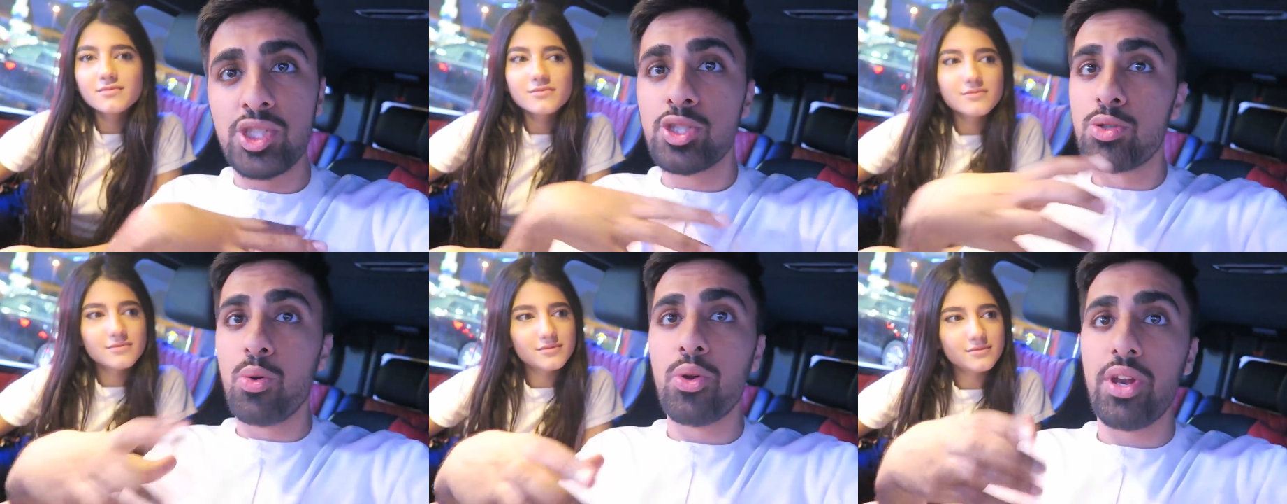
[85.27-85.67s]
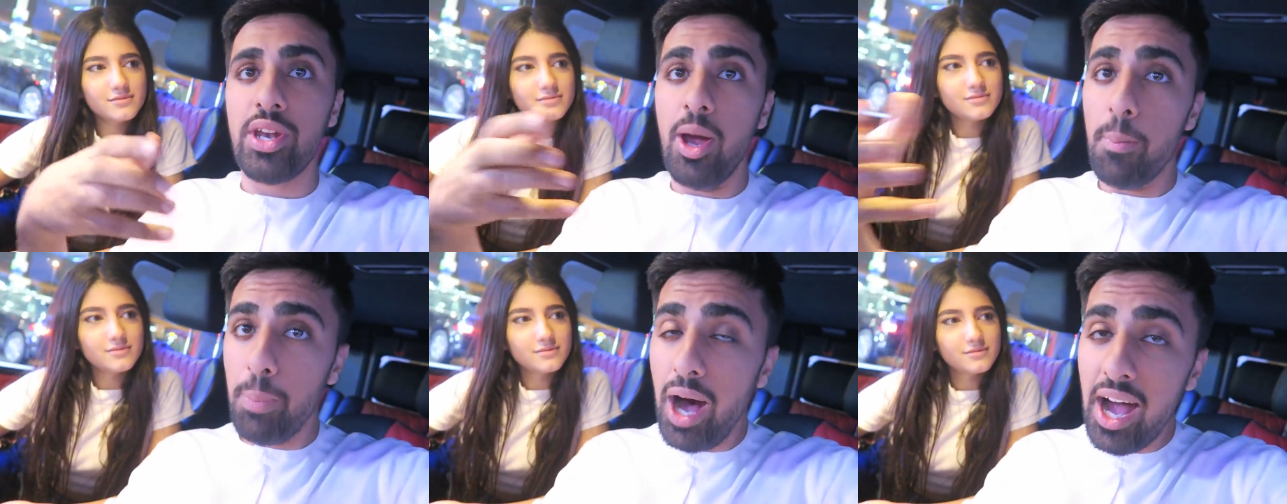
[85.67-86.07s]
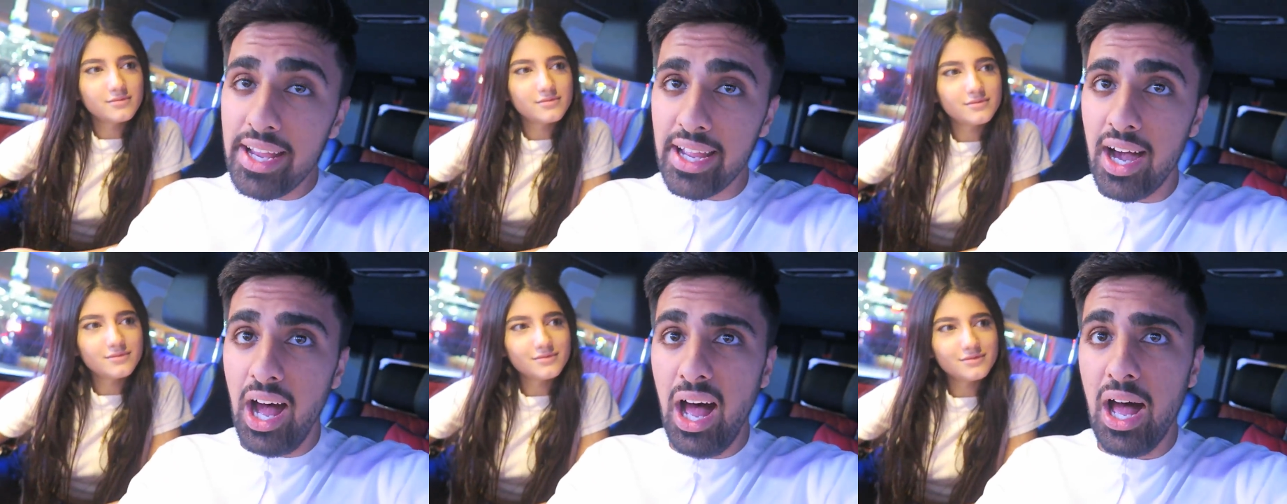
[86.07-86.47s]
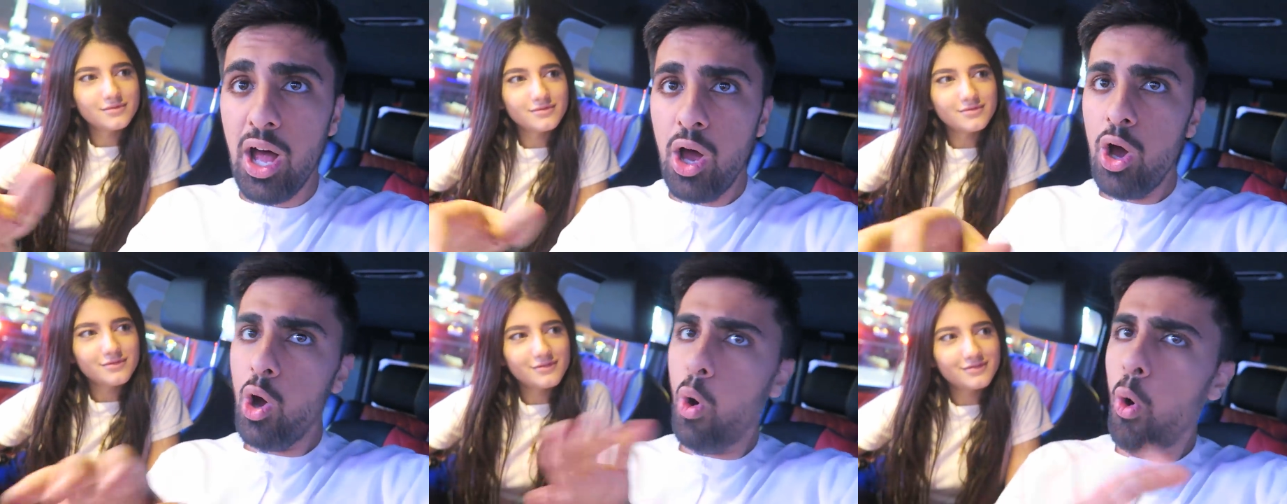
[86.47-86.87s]
Speaker 1: which is called an
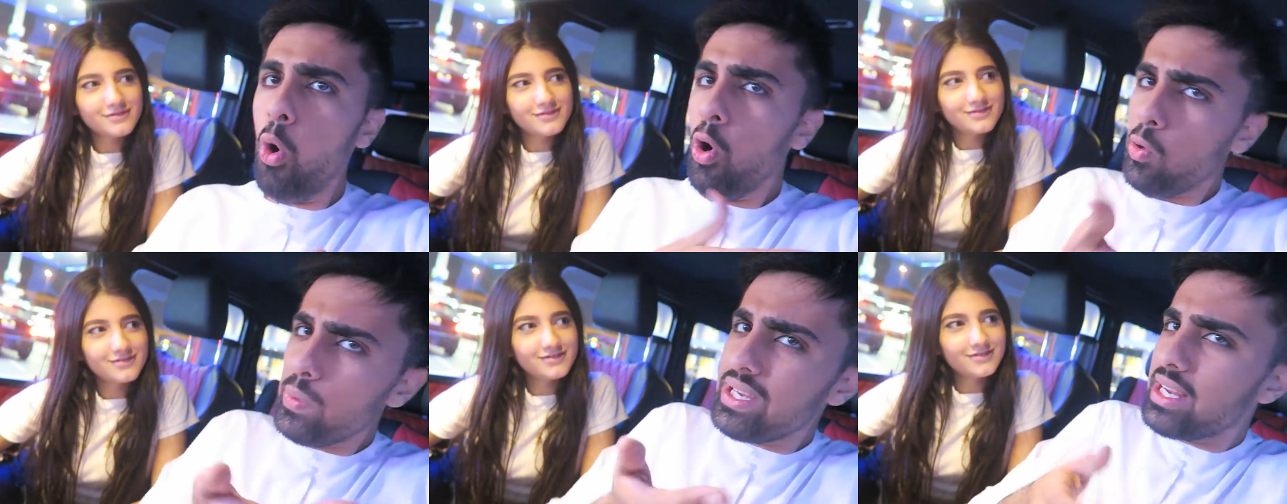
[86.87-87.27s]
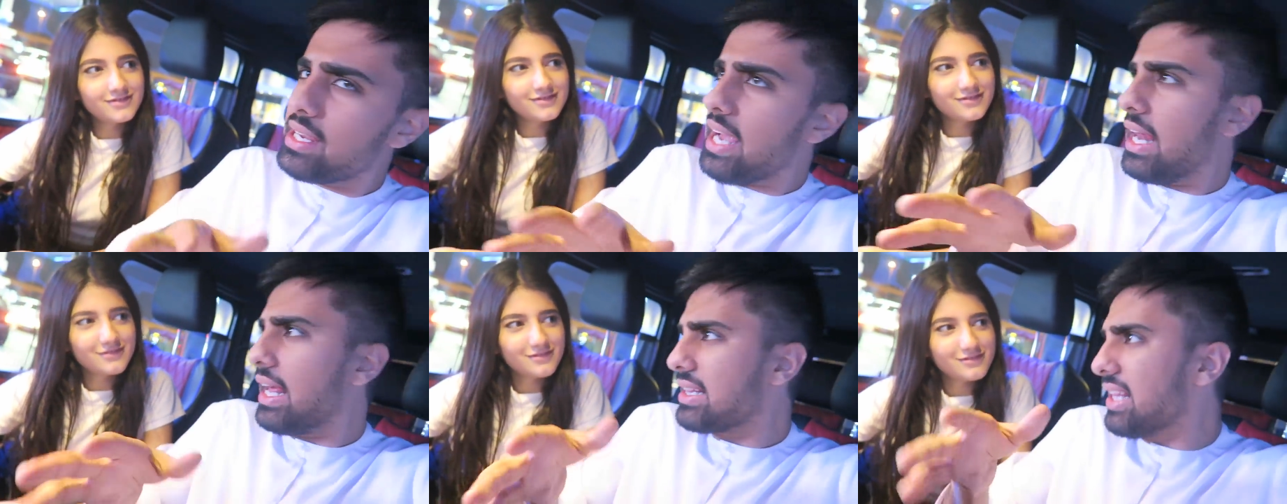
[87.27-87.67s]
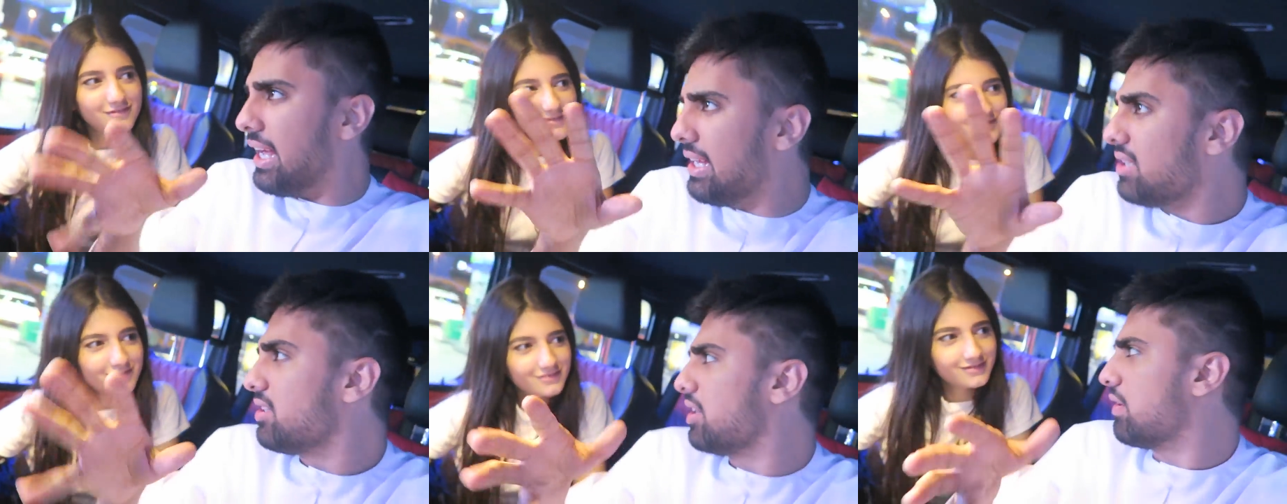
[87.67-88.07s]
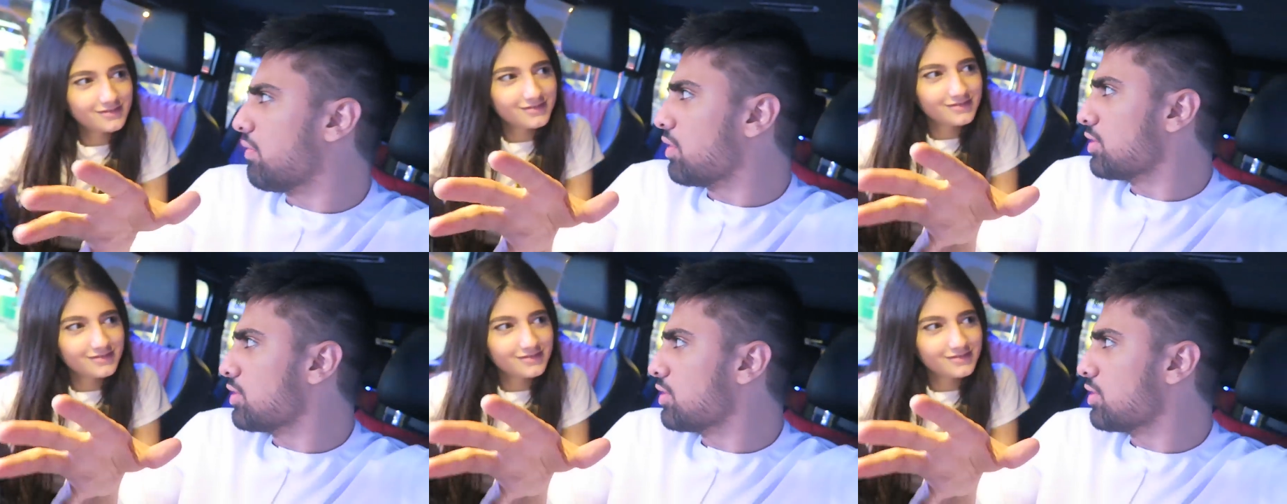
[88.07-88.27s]
abaya, or we can get like the Indian